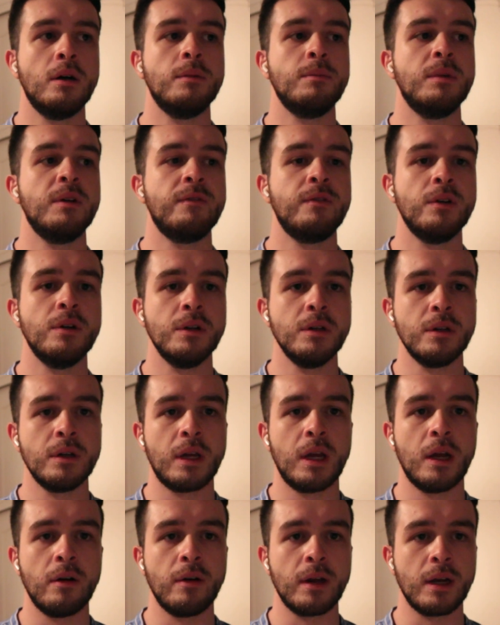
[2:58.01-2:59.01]
if you're into
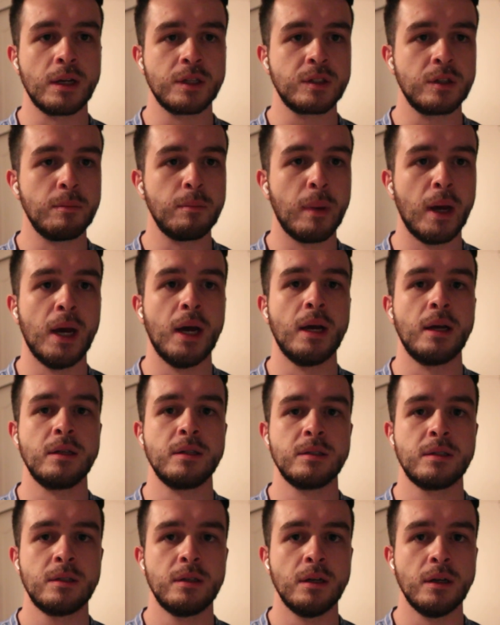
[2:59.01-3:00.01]
carrying extra
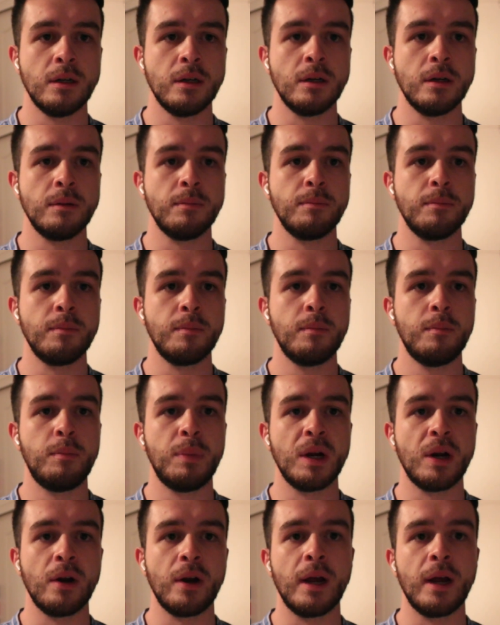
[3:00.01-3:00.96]
mags, bigger